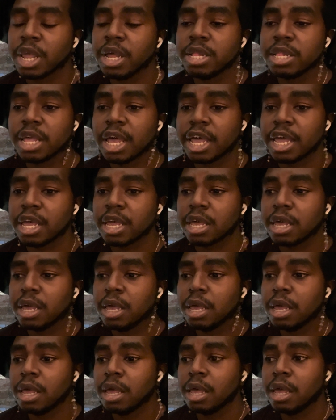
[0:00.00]
Like,
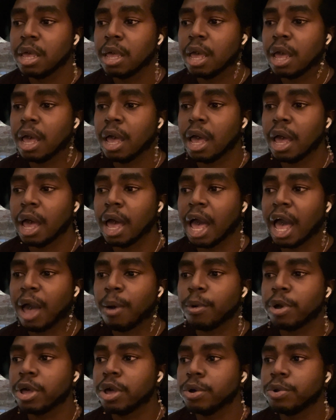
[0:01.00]
I
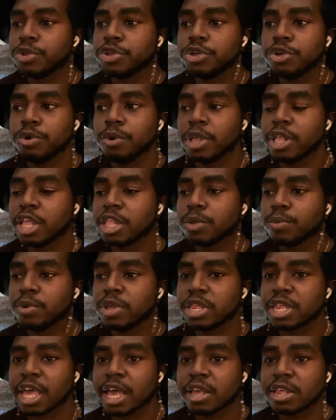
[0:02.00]
would go to another
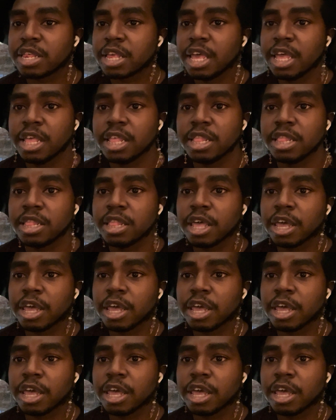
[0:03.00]
one's house, and